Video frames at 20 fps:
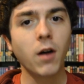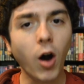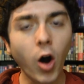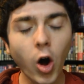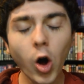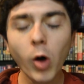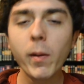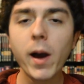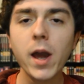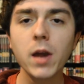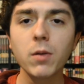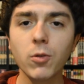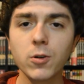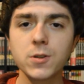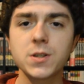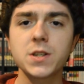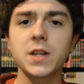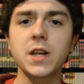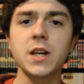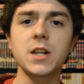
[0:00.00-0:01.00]
All Might,
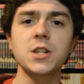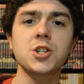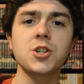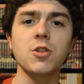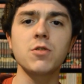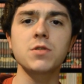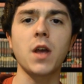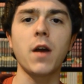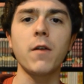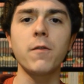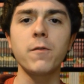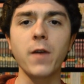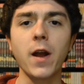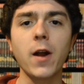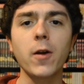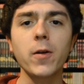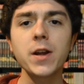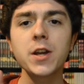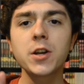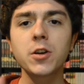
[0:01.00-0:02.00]
once again, shows a
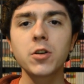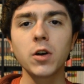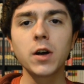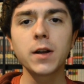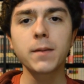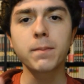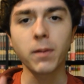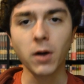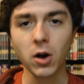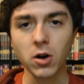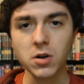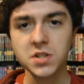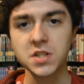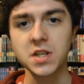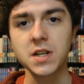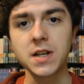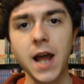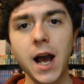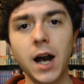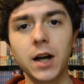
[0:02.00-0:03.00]
very good
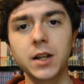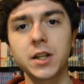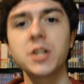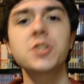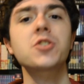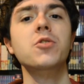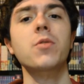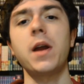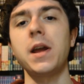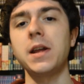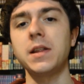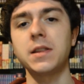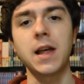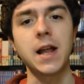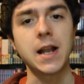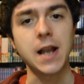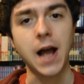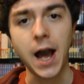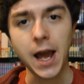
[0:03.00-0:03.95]
personality trait that